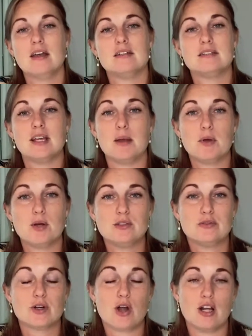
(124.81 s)
Same
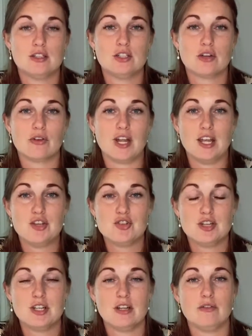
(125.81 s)
goes for content creation.